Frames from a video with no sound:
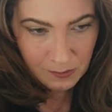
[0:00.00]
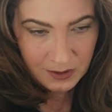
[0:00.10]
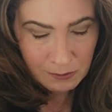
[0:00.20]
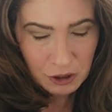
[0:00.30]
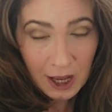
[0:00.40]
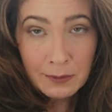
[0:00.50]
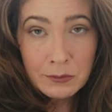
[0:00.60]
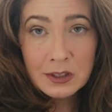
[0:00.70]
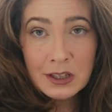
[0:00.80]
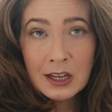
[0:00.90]

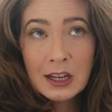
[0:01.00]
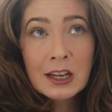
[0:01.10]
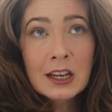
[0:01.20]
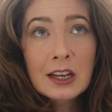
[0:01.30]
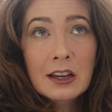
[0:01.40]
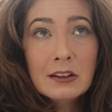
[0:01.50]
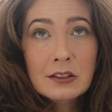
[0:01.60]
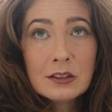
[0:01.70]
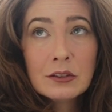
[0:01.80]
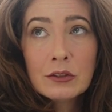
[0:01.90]
sometimes
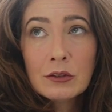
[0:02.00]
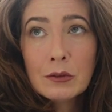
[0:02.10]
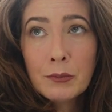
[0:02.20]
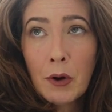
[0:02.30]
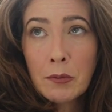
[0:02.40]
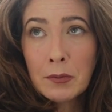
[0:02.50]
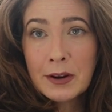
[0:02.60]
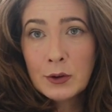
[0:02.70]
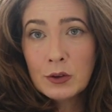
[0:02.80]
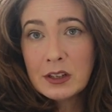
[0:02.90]
it's
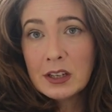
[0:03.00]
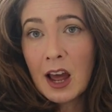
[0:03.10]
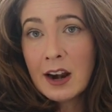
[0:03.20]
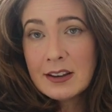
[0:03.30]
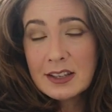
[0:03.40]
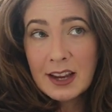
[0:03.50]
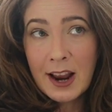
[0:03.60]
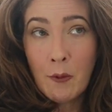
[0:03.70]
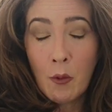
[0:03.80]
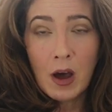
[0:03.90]
probably good to
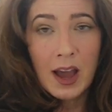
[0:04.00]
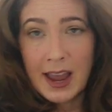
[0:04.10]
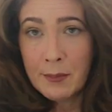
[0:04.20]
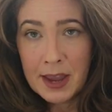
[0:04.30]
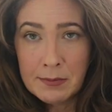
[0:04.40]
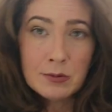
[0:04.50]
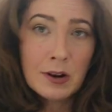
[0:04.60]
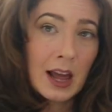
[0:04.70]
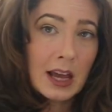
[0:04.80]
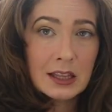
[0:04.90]
understand why people
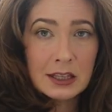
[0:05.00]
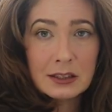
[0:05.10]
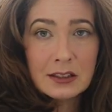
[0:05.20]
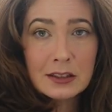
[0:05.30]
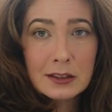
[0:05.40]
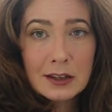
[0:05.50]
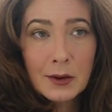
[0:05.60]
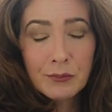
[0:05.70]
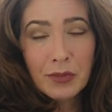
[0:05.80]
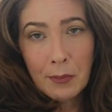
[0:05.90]
like this
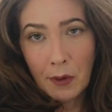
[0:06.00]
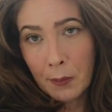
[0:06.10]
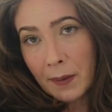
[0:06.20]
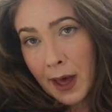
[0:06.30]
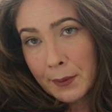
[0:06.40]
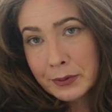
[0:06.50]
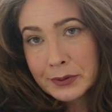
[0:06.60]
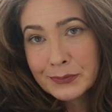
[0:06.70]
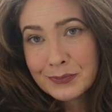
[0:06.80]
pop up.